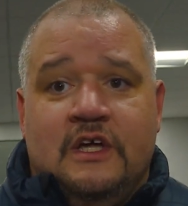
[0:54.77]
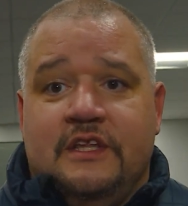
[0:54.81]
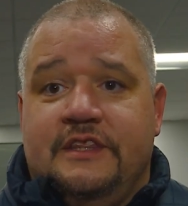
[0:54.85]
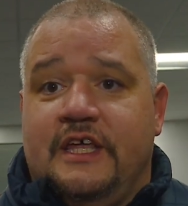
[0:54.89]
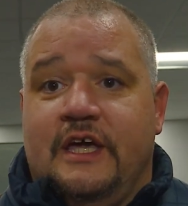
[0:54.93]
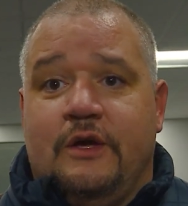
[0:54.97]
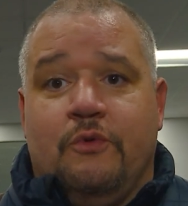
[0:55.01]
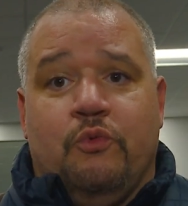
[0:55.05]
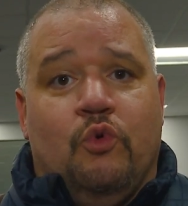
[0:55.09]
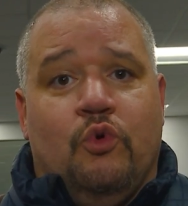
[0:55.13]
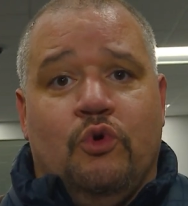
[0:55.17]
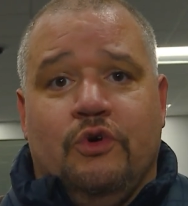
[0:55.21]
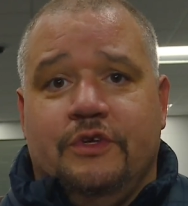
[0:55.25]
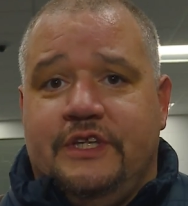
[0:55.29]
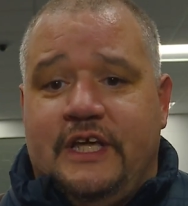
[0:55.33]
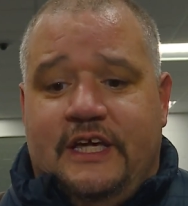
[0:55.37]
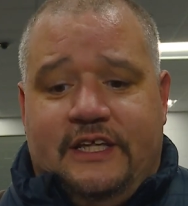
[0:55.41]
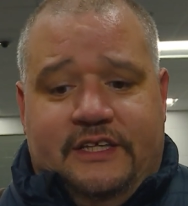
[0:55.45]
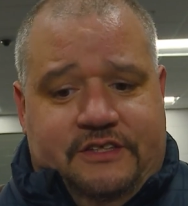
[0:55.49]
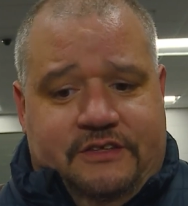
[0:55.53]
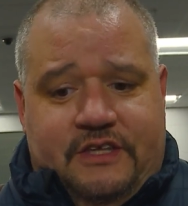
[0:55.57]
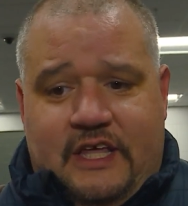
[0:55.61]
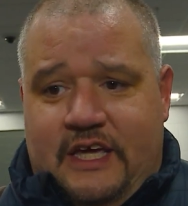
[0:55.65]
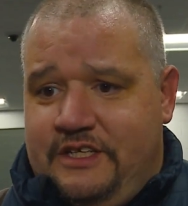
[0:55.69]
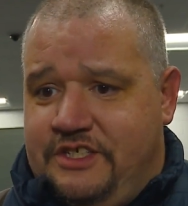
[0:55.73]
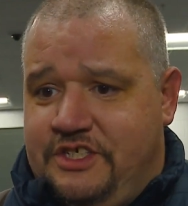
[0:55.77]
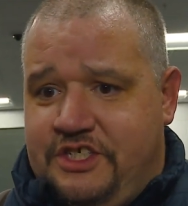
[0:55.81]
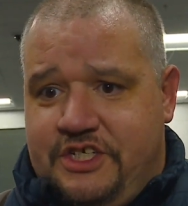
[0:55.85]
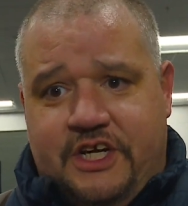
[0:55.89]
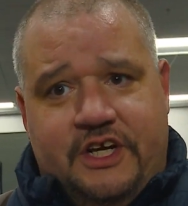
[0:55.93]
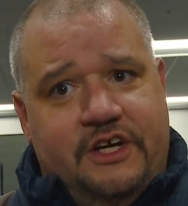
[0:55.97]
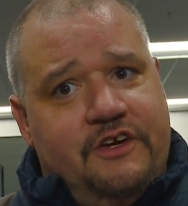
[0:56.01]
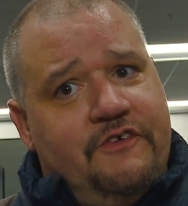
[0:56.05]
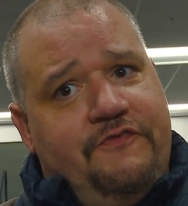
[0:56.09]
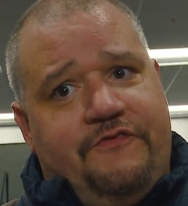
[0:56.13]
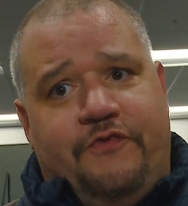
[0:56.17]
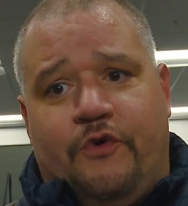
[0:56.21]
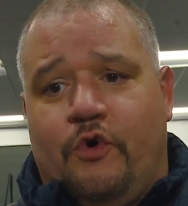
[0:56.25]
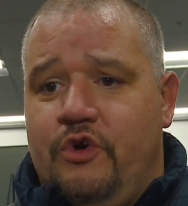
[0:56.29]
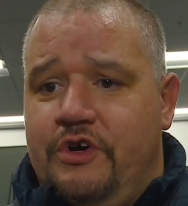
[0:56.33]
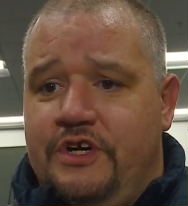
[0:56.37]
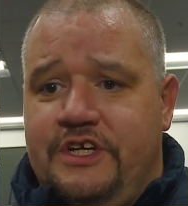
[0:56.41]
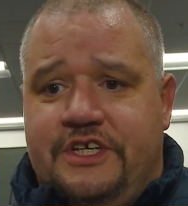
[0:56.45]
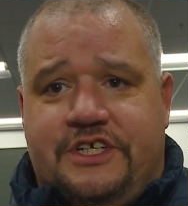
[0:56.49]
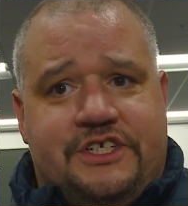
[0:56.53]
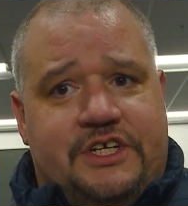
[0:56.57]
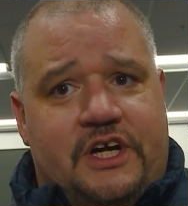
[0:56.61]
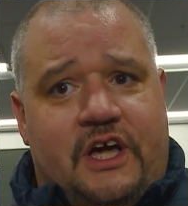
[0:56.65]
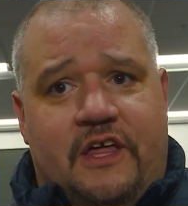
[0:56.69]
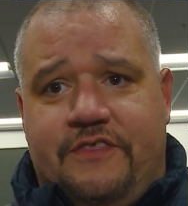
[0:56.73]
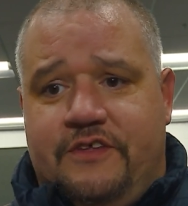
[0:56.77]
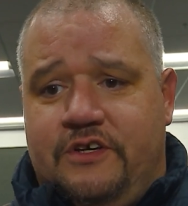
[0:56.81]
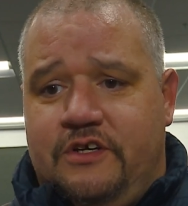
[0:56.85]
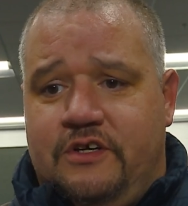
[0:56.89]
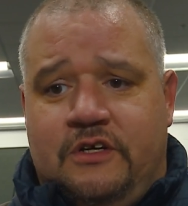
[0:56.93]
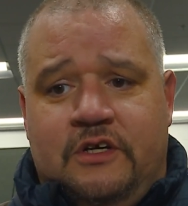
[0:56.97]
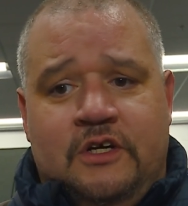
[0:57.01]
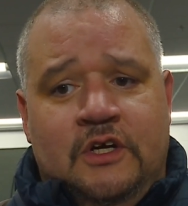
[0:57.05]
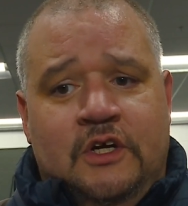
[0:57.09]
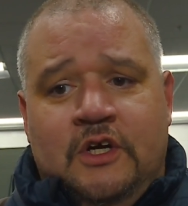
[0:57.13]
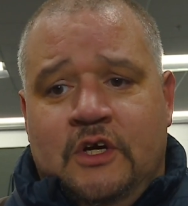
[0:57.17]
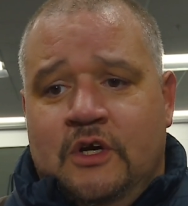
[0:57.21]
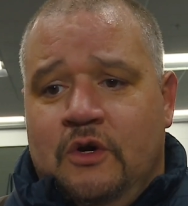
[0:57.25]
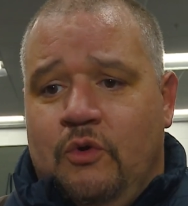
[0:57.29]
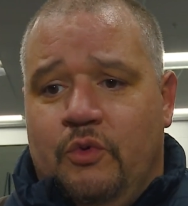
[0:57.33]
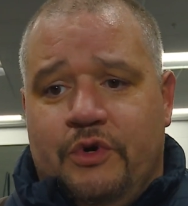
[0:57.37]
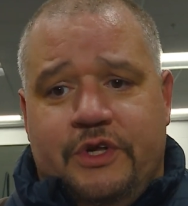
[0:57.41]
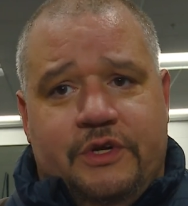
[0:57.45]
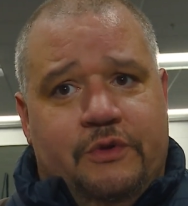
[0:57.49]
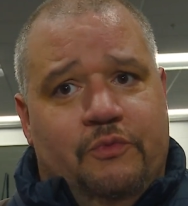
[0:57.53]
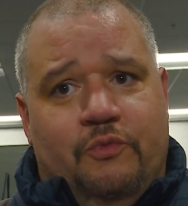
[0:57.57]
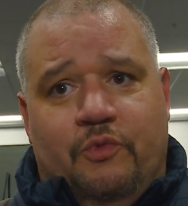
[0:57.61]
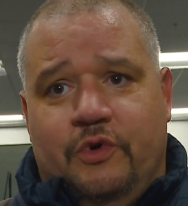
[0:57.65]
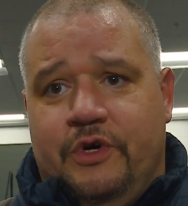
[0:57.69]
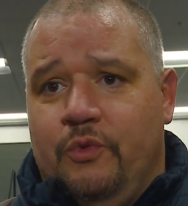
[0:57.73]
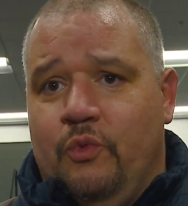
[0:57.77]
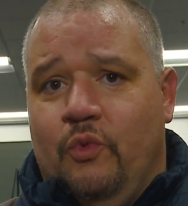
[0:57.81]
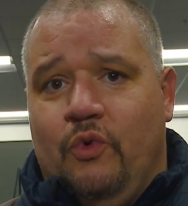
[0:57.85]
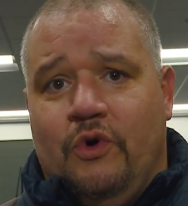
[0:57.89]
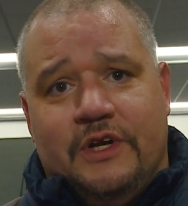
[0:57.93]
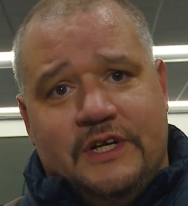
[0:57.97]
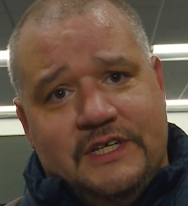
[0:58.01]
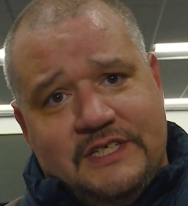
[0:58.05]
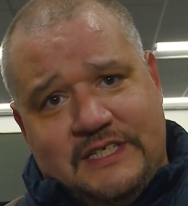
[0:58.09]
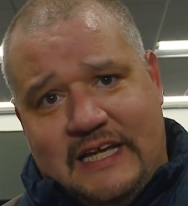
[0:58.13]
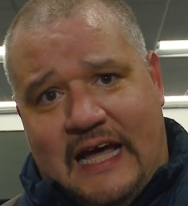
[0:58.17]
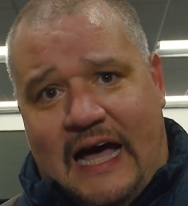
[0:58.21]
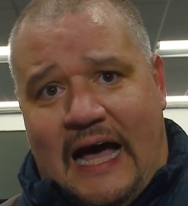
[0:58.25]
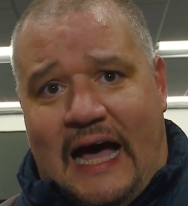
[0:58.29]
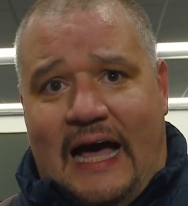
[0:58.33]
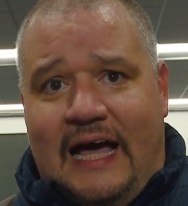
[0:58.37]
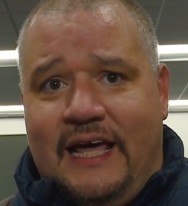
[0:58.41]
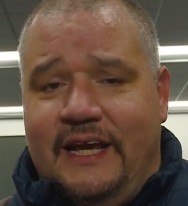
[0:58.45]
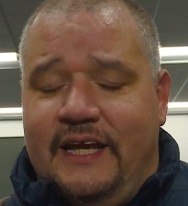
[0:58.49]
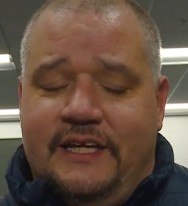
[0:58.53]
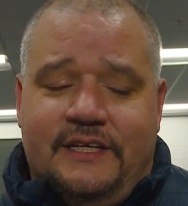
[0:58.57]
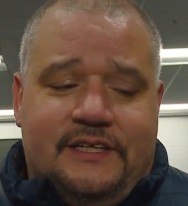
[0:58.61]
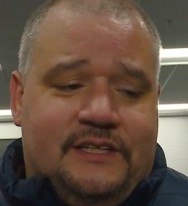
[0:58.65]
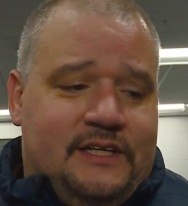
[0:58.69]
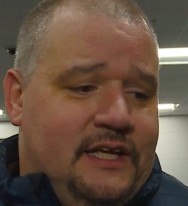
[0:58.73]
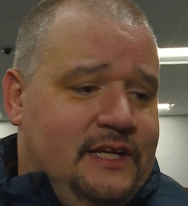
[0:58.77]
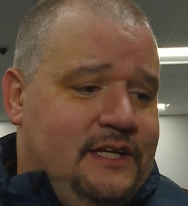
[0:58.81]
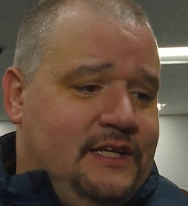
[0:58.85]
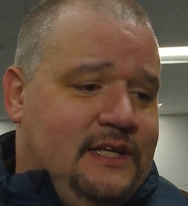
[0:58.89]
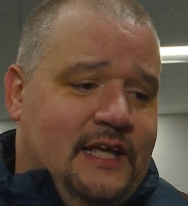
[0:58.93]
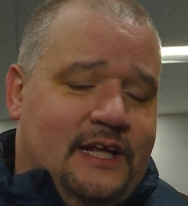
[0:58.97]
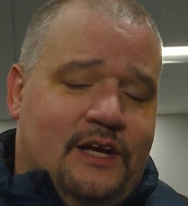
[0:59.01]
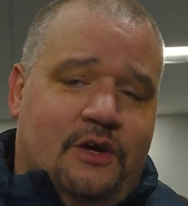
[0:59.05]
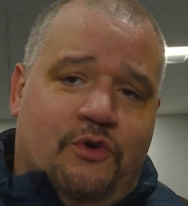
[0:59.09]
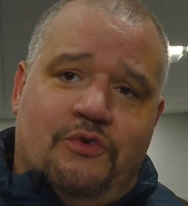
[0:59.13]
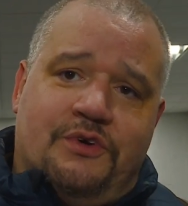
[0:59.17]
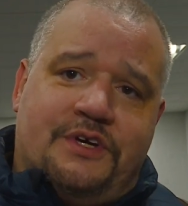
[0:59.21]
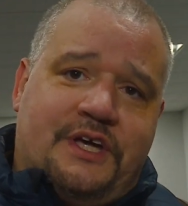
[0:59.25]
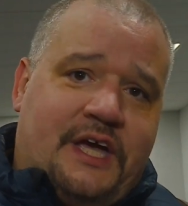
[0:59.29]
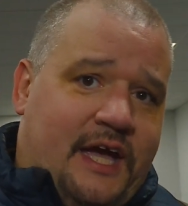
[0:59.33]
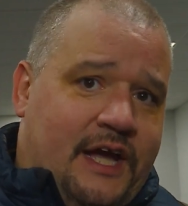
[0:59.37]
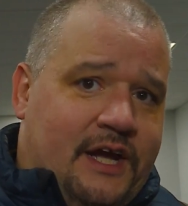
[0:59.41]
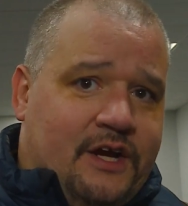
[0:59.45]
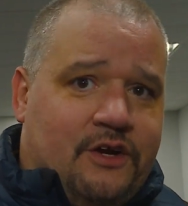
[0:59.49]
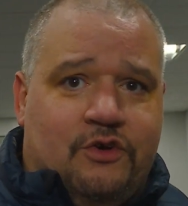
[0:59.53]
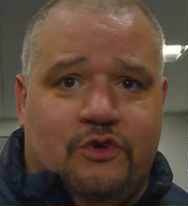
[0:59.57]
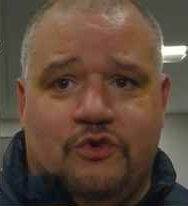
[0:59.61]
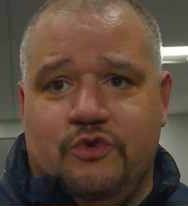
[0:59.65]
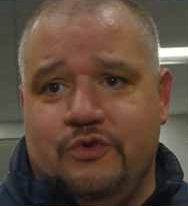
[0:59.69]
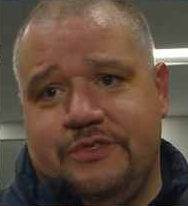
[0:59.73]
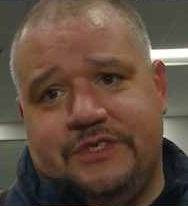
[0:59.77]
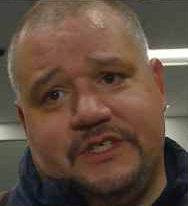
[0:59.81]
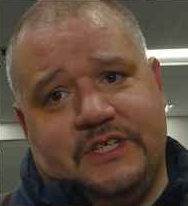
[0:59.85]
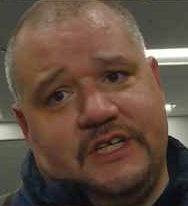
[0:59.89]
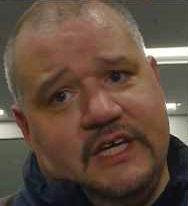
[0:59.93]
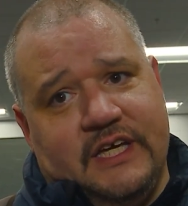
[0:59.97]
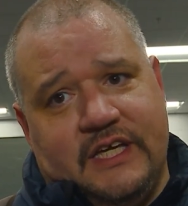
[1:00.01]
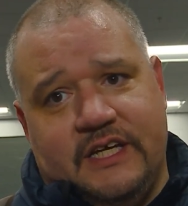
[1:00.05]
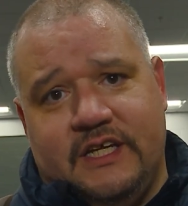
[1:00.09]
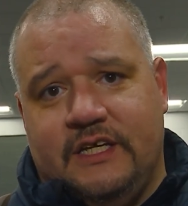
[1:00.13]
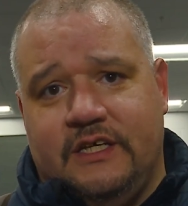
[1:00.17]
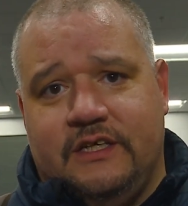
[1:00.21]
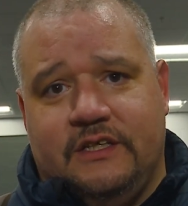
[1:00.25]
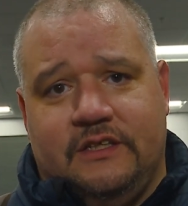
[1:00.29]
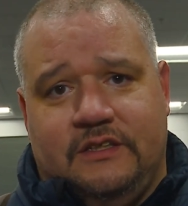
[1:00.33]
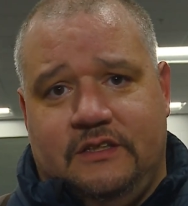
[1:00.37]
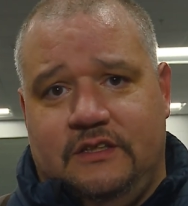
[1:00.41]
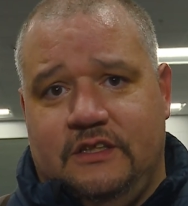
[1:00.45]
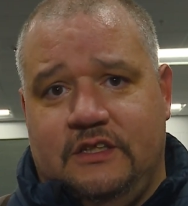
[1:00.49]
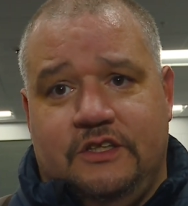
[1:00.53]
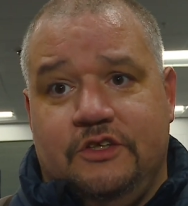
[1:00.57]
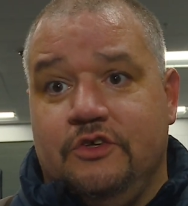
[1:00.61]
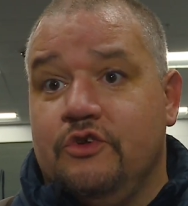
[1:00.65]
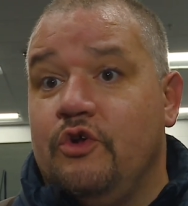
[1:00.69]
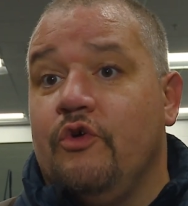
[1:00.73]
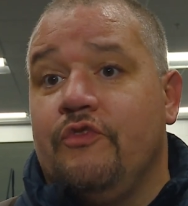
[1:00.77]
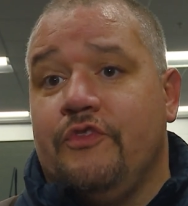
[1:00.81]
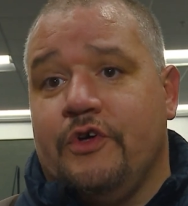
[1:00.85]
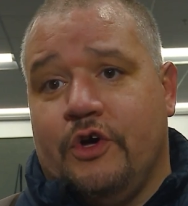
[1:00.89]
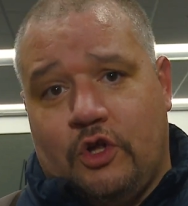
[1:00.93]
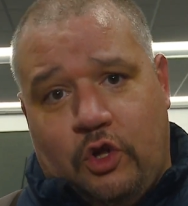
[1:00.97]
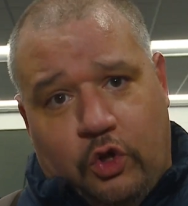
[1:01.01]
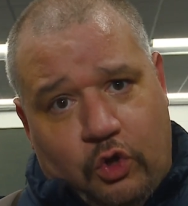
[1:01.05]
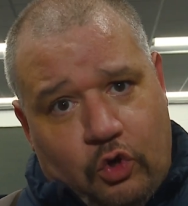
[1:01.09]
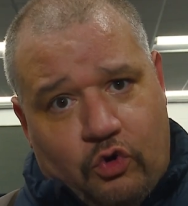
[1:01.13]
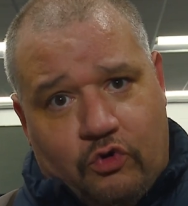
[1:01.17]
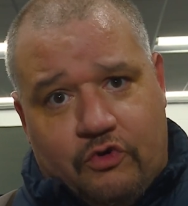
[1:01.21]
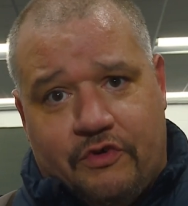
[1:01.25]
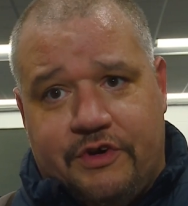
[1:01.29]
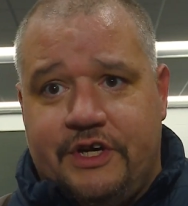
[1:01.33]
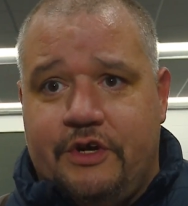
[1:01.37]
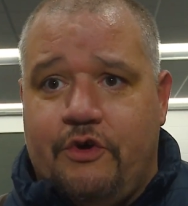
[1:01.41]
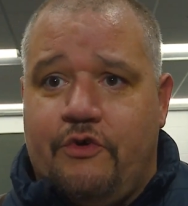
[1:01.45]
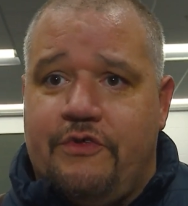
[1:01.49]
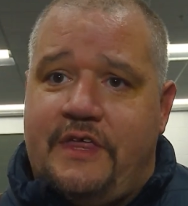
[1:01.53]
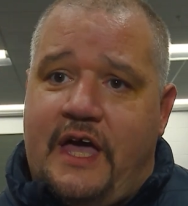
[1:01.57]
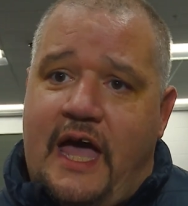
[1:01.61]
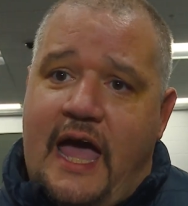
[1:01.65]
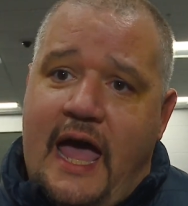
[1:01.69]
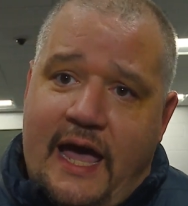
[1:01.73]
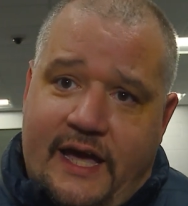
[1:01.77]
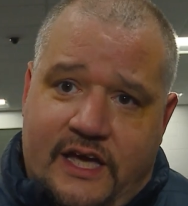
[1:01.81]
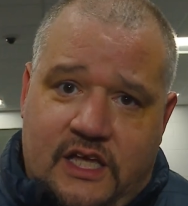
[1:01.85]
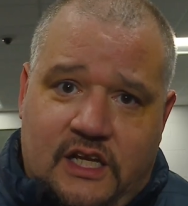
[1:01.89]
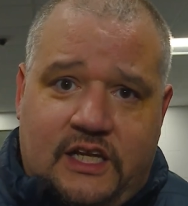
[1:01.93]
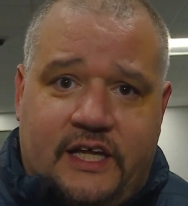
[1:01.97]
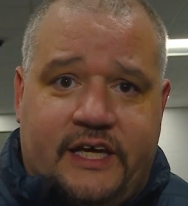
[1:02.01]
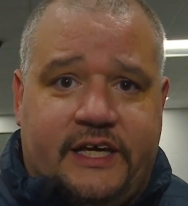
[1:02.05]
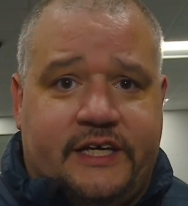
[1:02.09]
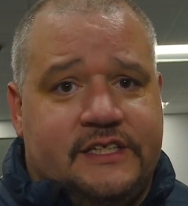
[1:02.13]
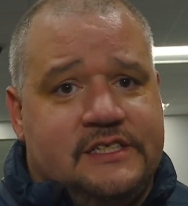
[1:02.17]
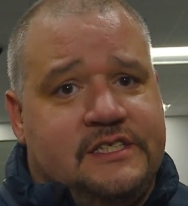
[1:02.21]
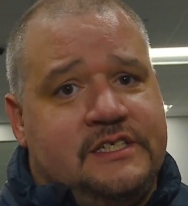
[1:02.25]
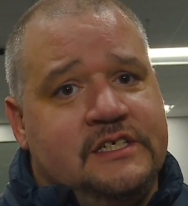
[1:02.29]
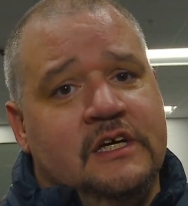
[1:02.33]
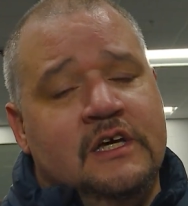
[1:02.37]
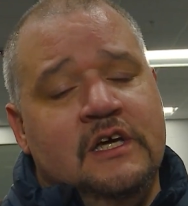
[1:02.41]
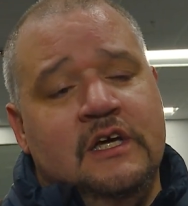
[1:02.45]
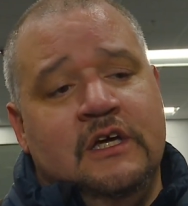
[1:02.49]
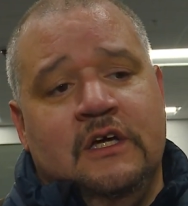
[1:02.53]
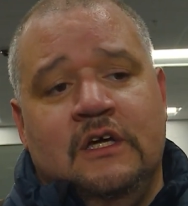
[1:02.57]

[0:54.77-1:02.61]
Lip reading: They cheer for each other when one is hot. They don't care who's getting, you know, the glory or the accolades.